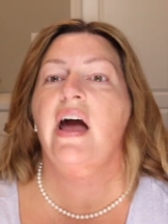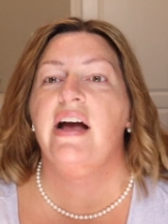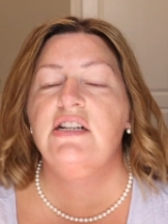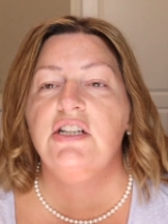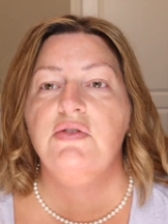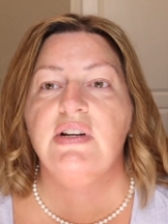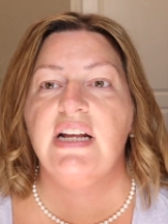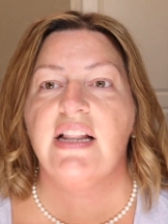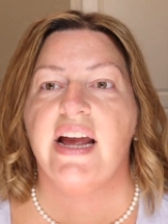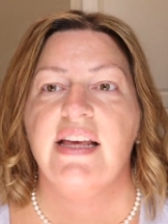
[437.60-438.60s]
actually
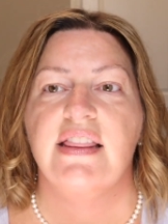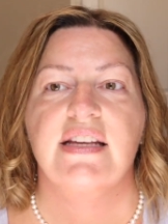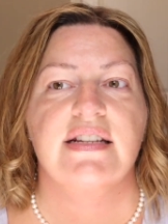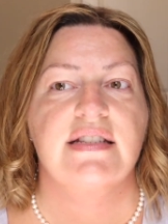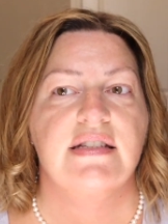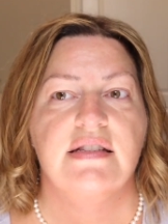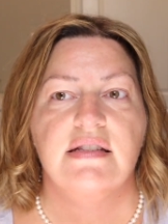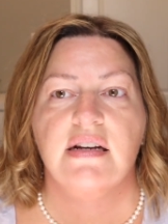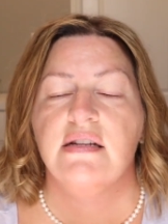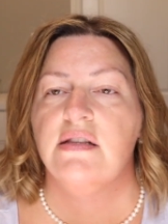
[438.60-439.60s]
really like
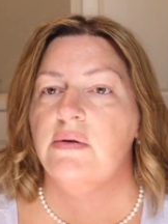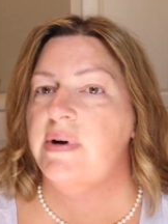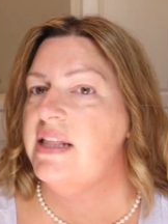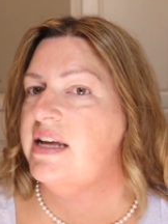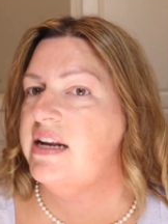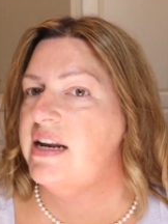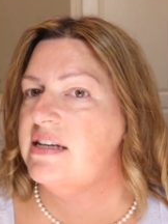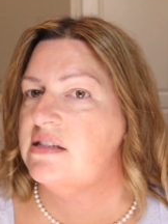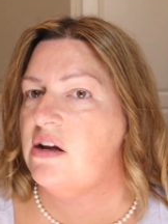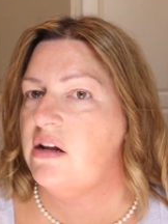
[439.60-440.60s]
this, the way that it
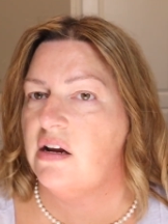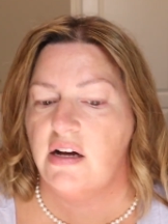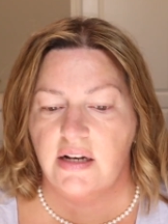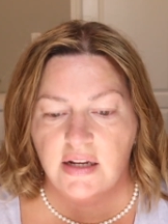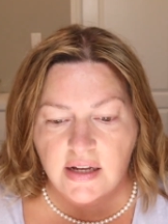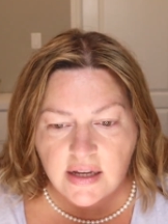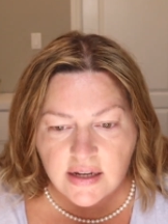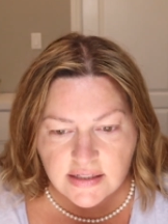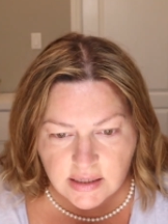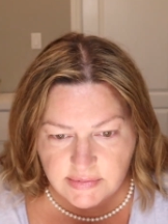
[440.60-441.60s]
has gone on.
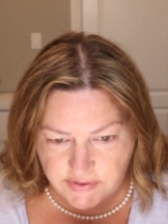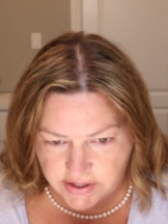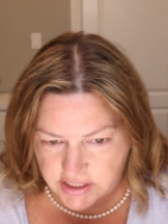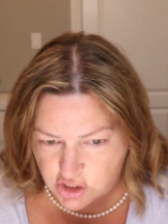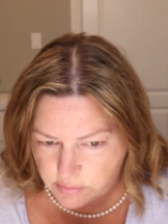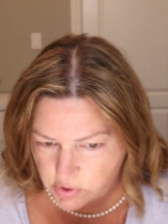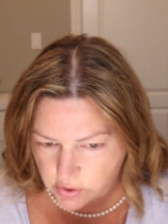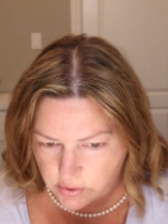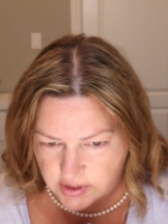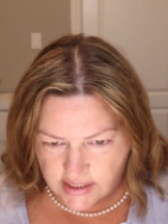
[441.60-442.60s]
Seems very
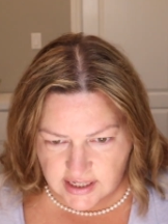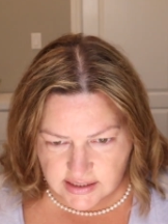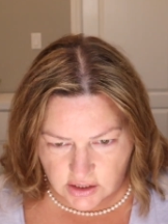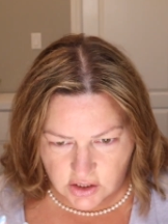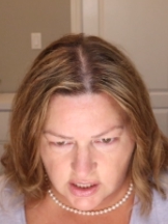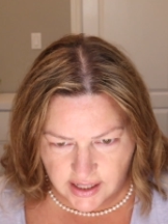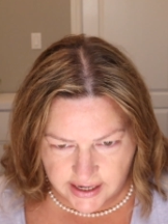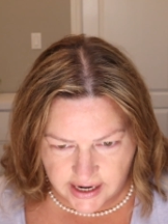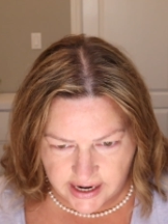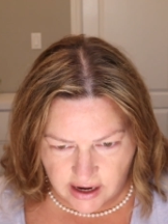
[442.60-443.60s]
smooth. It doesn't look
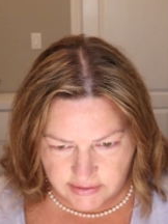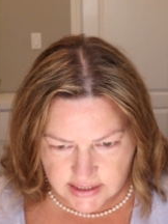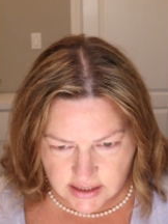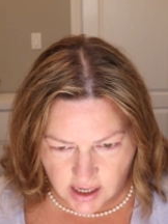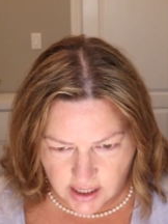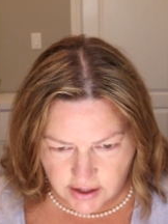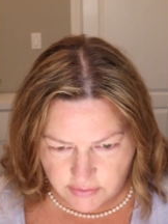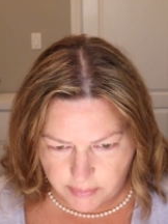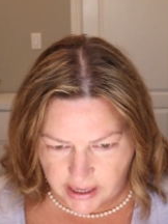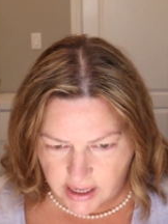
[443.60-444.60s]
like I have a ton
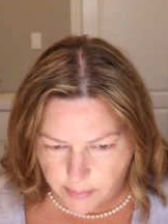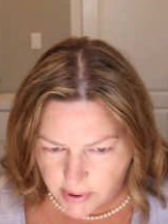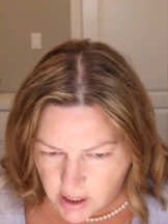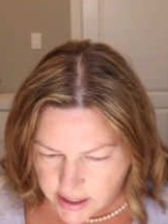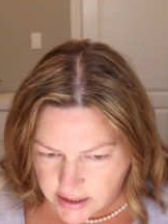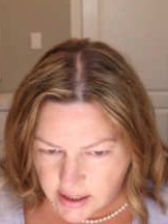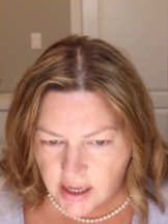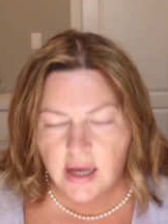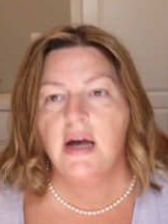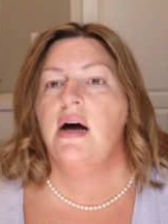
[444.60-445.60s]
of makeup on,
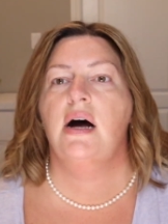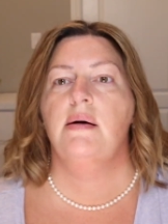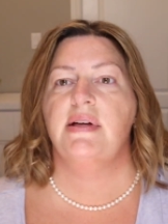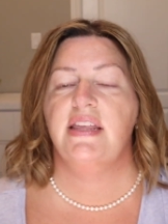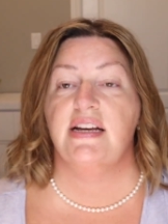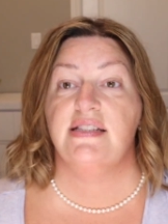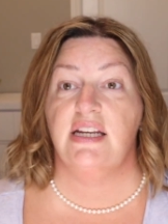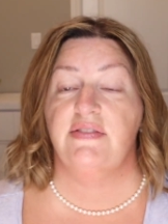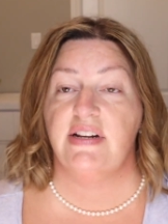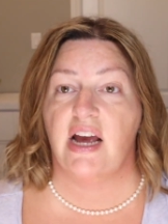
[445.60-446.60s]
um, I think it's
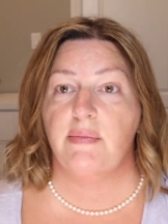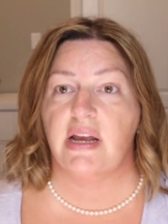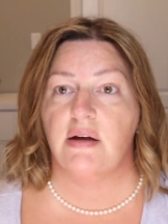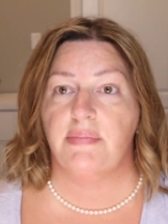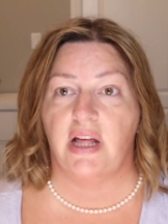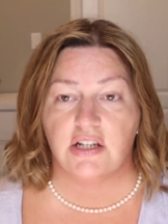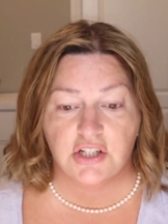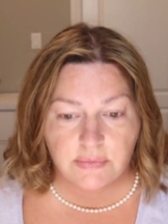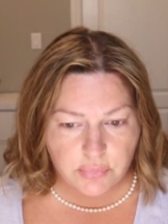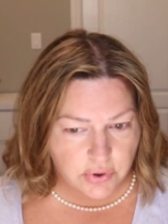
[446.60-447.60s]
evened out my
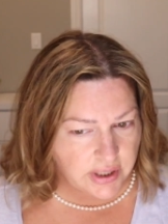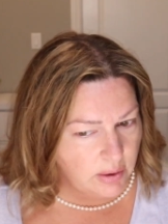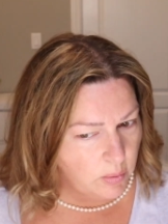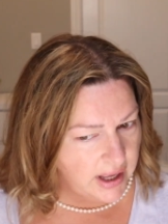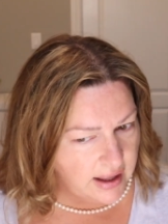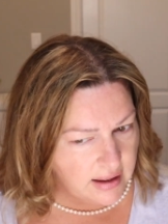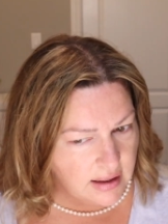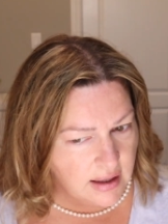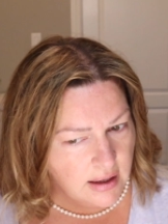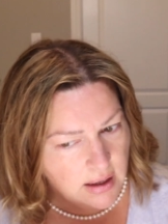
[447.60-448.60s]
complexion pretty
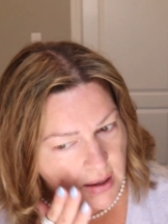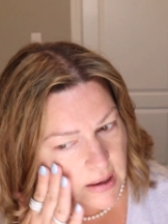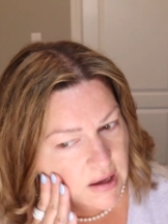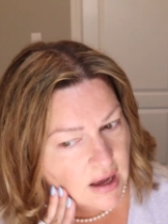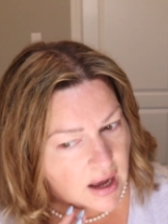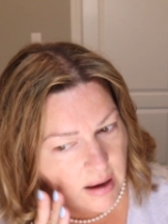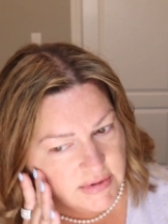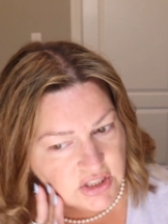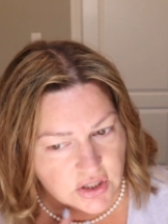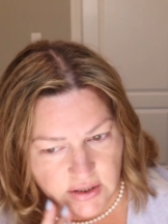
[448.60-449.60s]
well. Um,
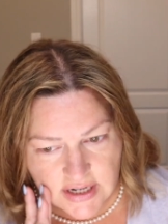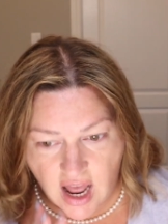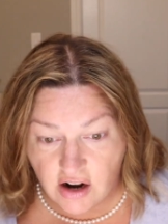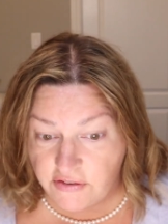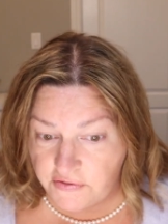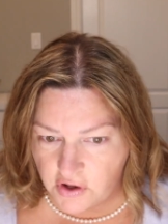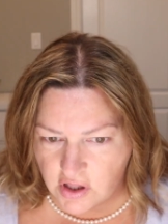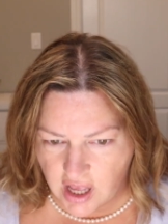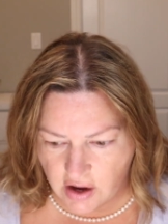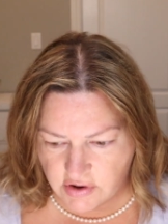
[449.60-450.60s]
it's certainly not a
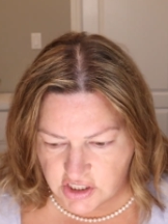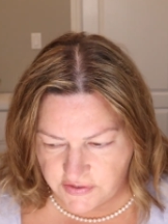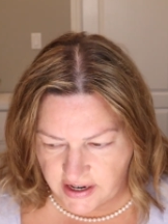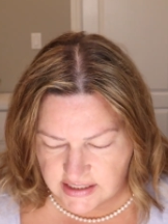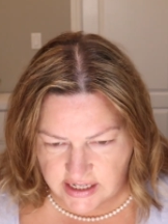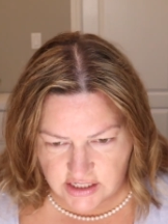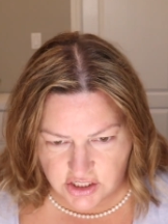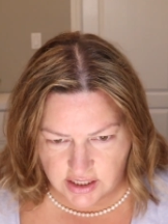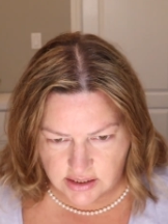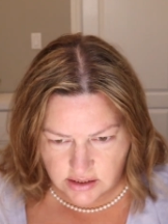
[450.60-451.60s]
full coverage
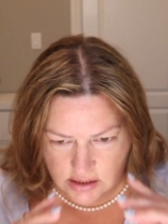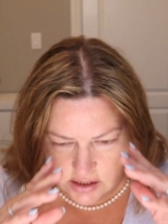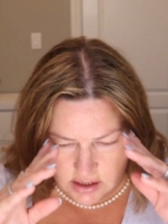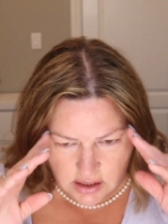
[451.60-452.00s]
foundation,